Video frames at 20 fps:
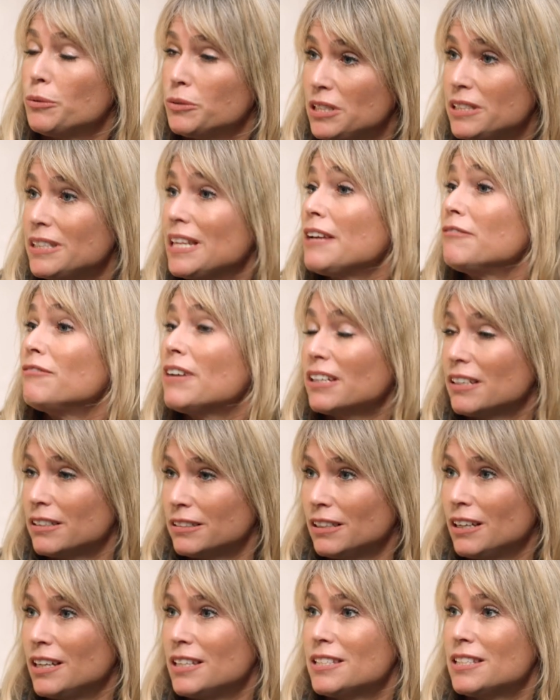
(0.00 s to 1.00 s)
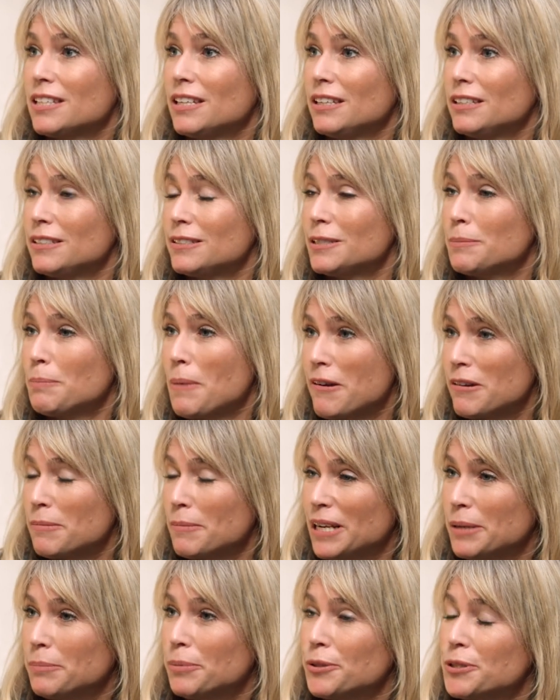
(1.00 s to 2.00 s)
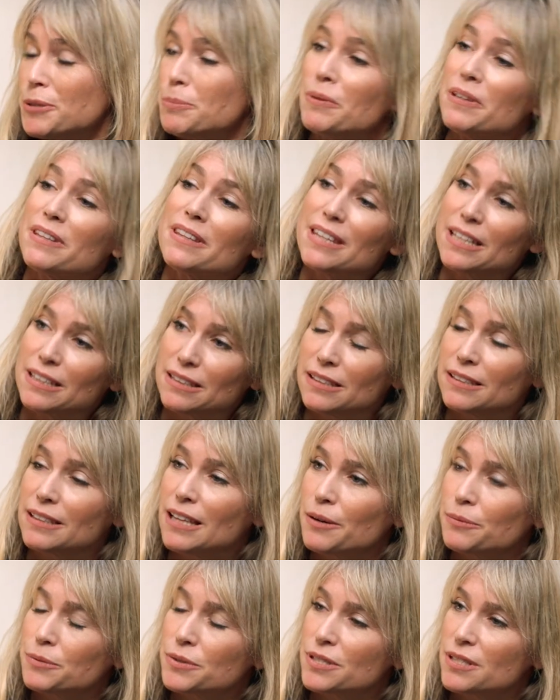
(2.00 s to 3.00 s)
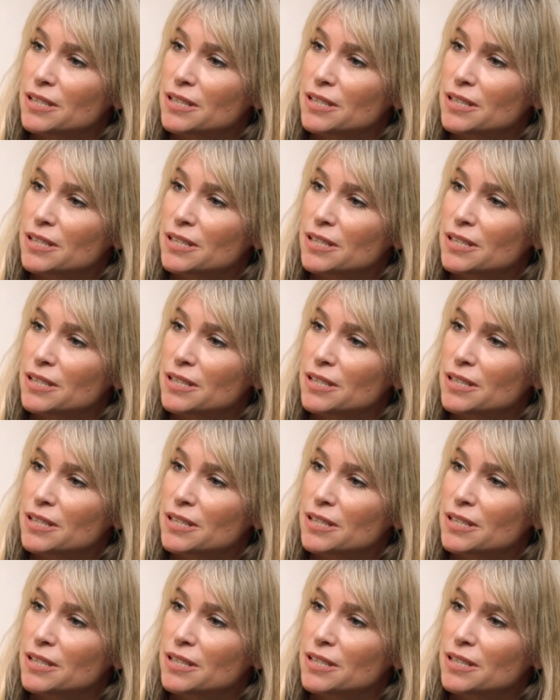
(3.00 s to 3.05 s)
or did they recognise it as perimenopause but think that was